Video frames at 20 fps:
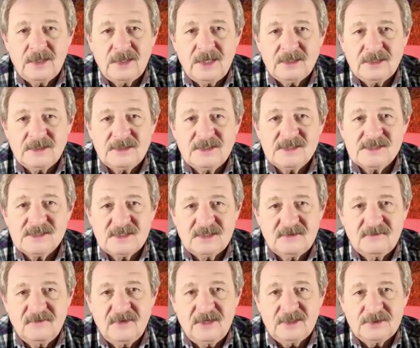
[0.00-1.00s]
at
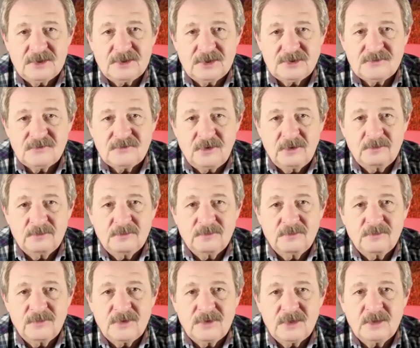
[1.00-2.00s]
disadvantage
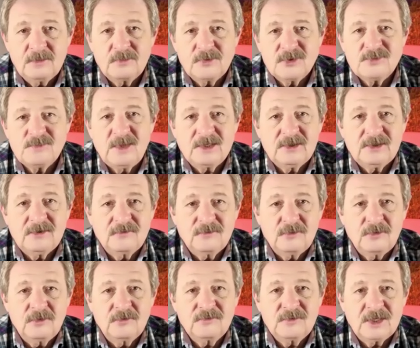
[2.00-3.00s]
from the perspective
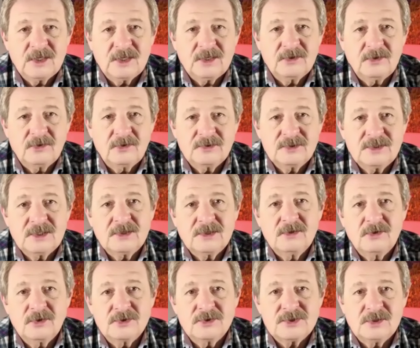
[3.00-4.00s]
of techno-
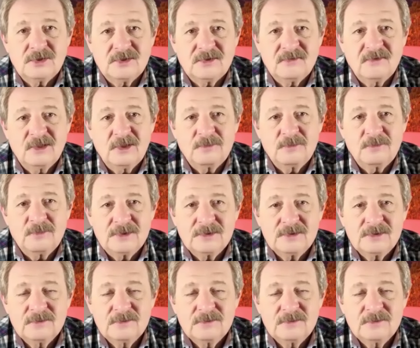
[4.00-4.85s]
technological development?